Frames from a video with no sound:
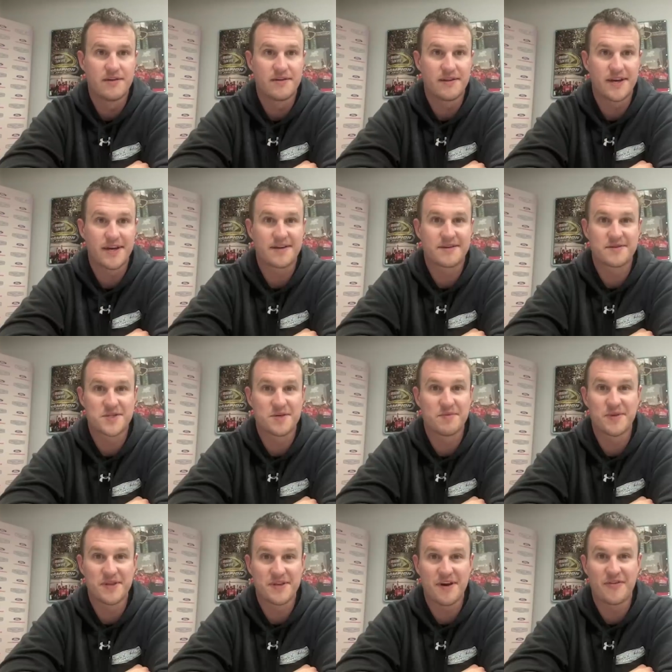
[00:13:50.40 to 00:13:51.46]
like some
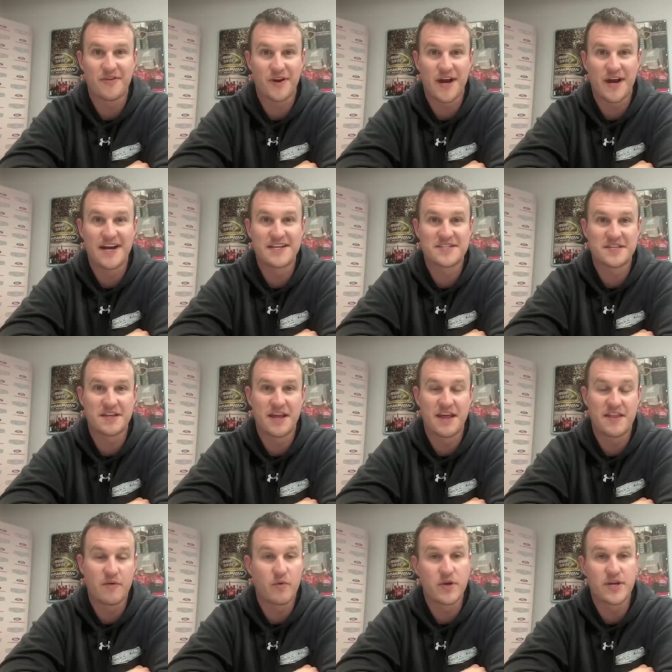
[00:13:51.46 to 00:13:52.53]
of the other guys. And,
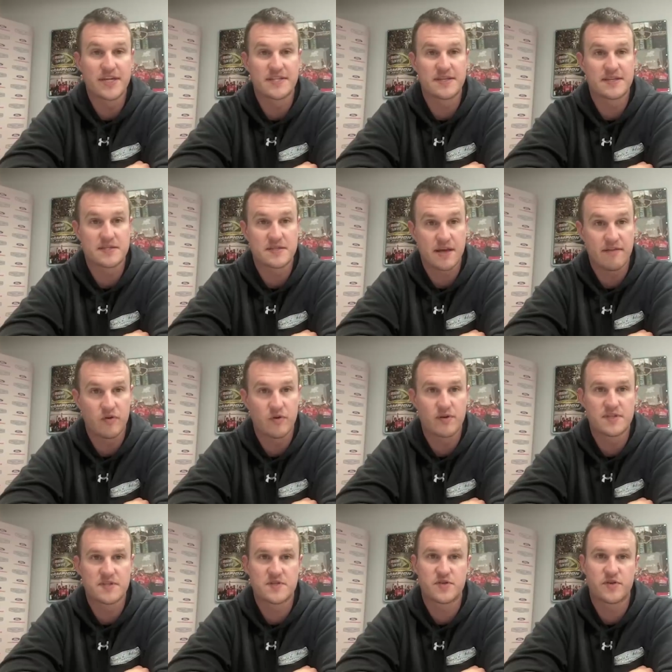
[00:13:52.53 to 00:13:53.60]
and then when you get to this level,
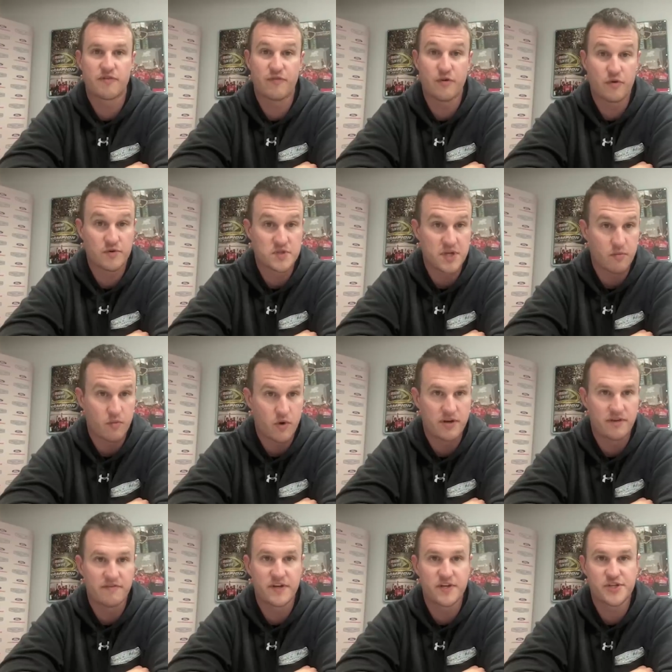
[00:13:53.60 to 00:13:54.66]
it's you're focused on one
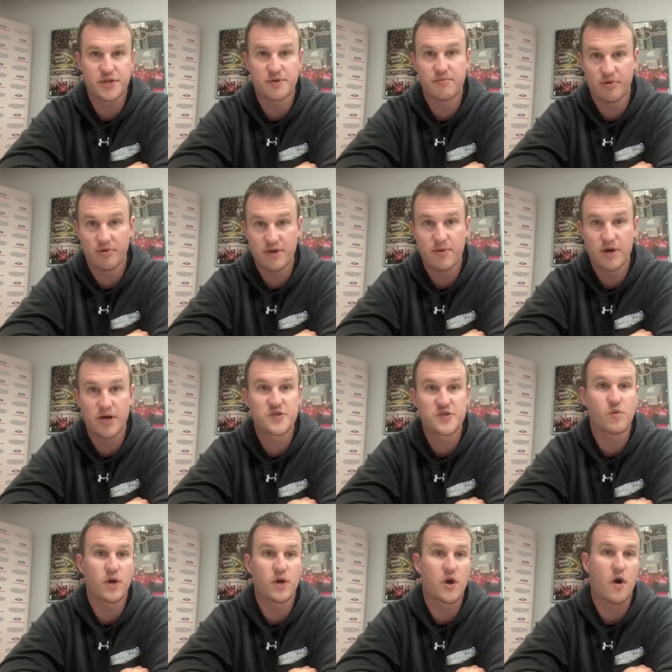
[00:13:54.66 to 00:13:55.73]
division pretty much,
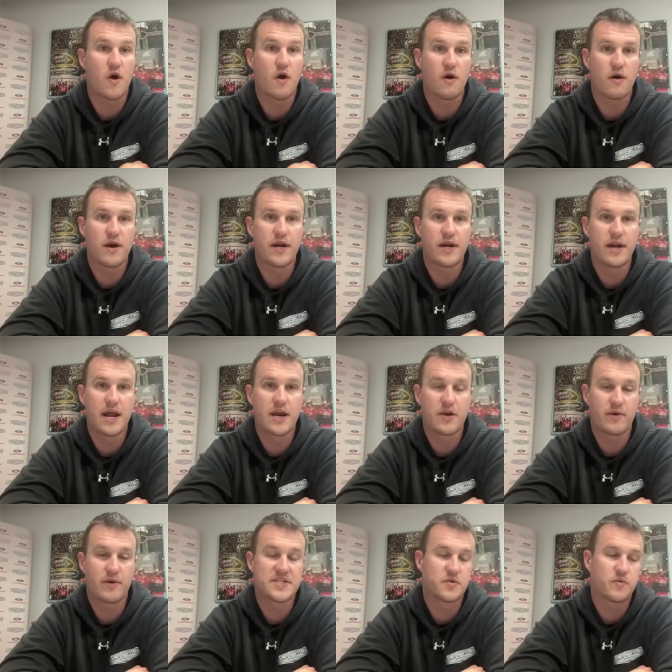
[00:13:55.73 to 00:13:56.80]
one car, and, and you're
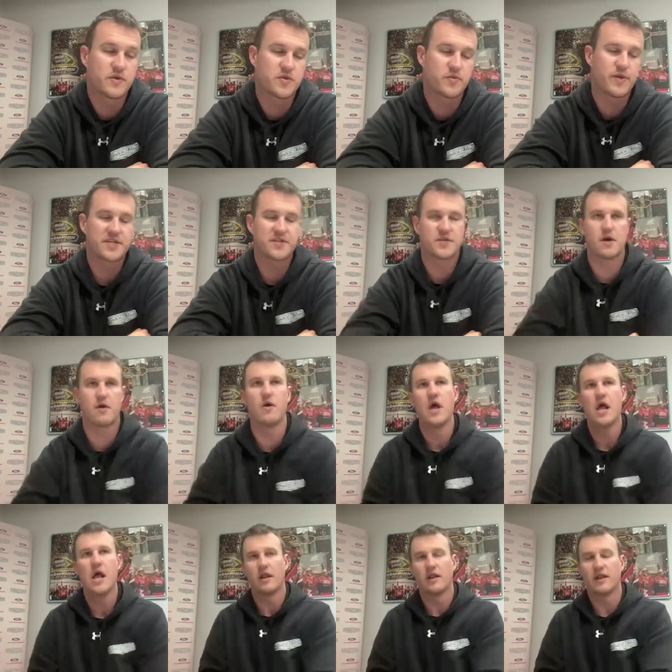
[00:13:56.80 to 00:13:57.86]
racing once a week. So
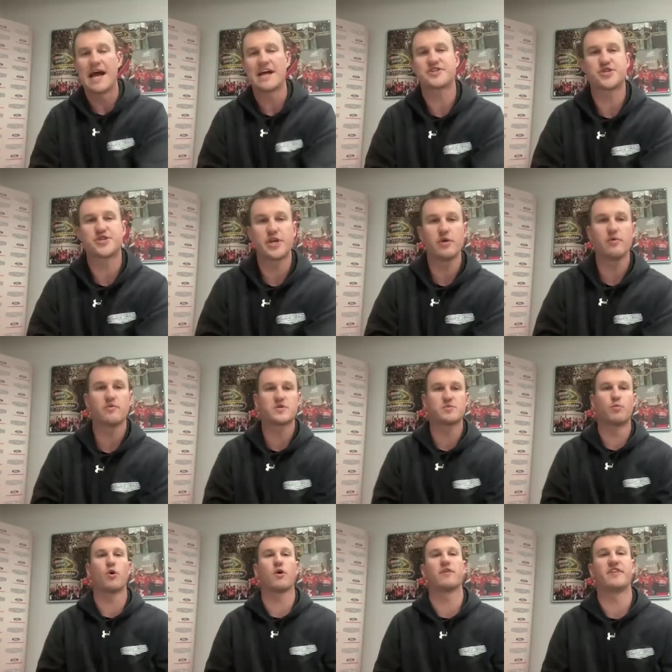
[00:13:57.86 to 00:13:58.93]
last year was
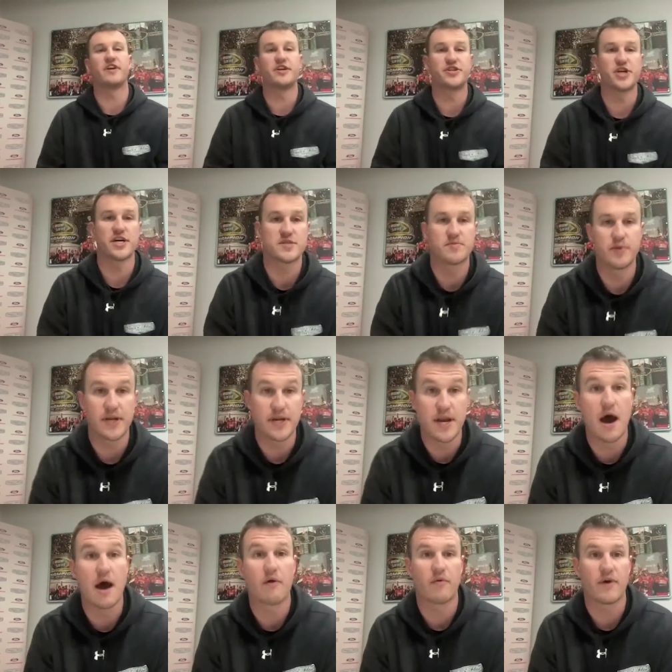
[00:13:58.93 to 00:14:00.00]
more of an adjustment,
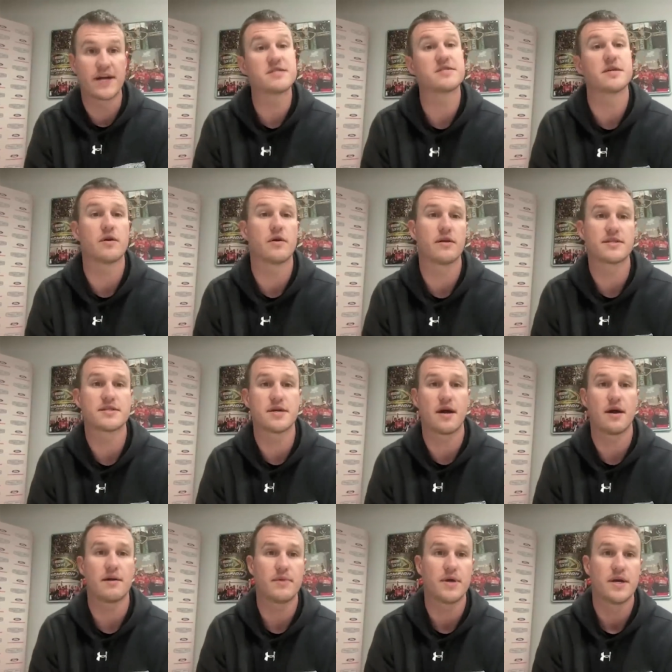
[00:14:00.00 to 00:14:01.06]
not racing all the
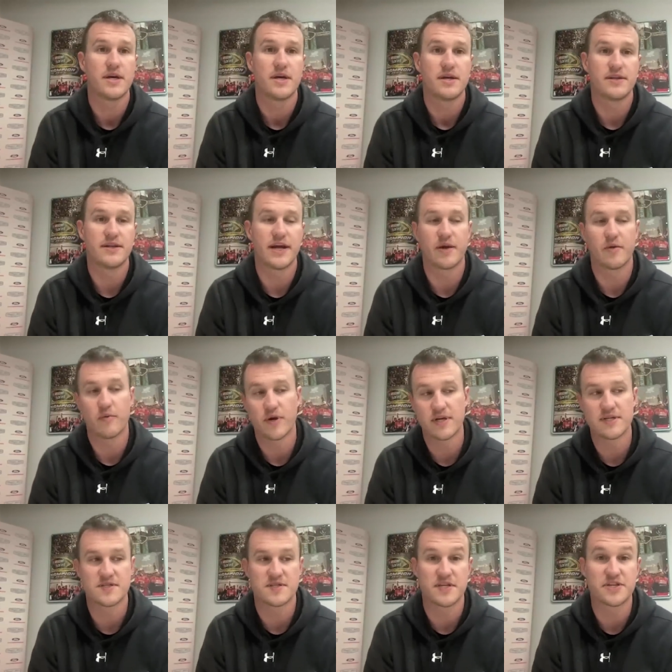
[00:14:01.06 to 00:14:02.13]
time than it
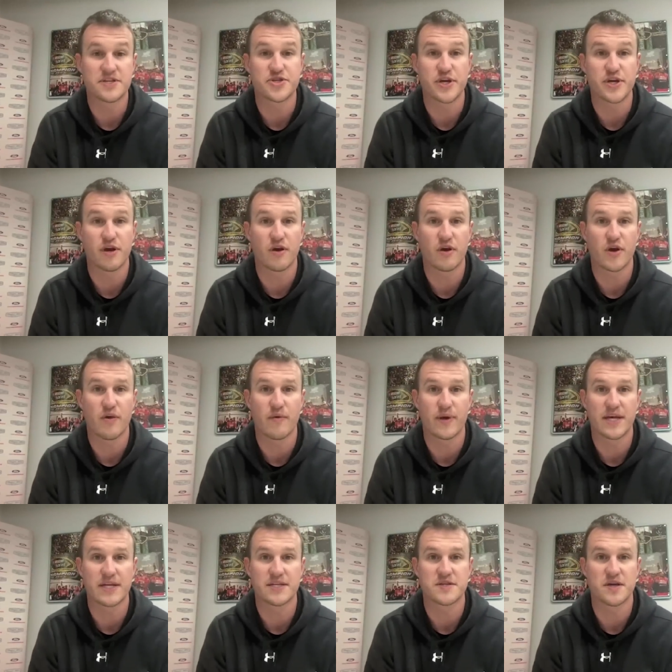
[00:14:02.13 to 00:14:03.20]
was this year going
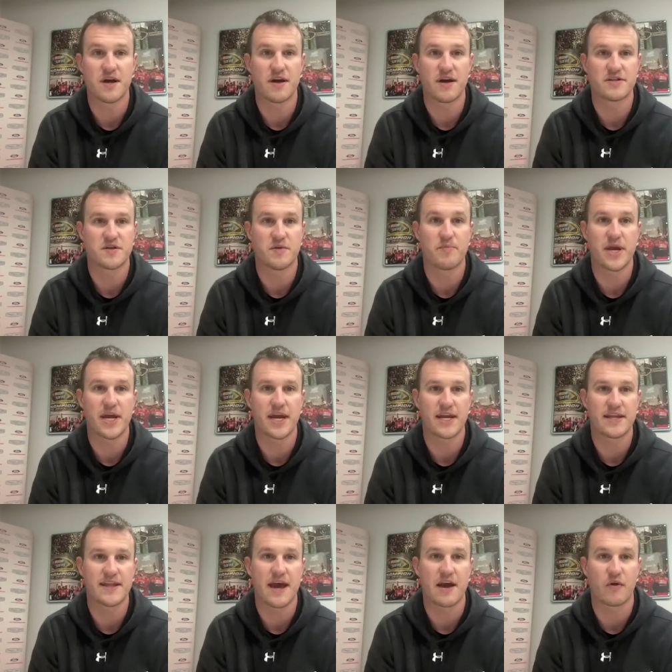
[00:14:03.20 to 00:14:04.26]
into to being
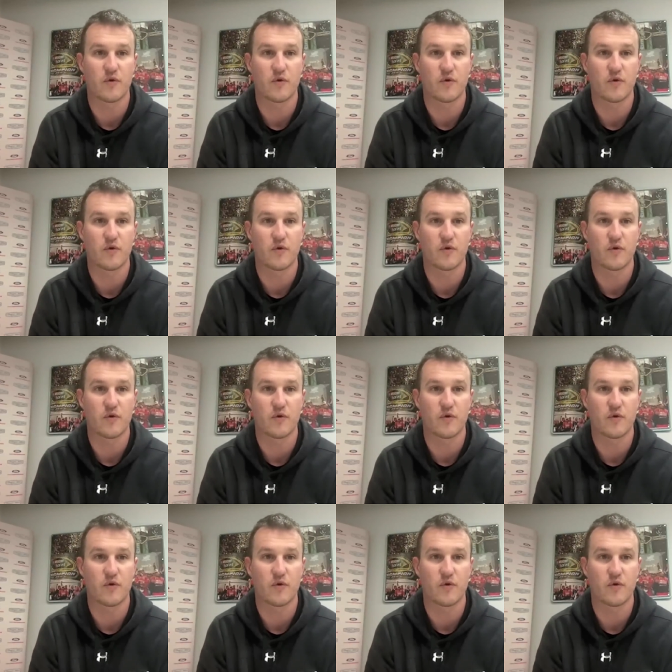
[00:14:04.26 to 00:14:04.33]
in that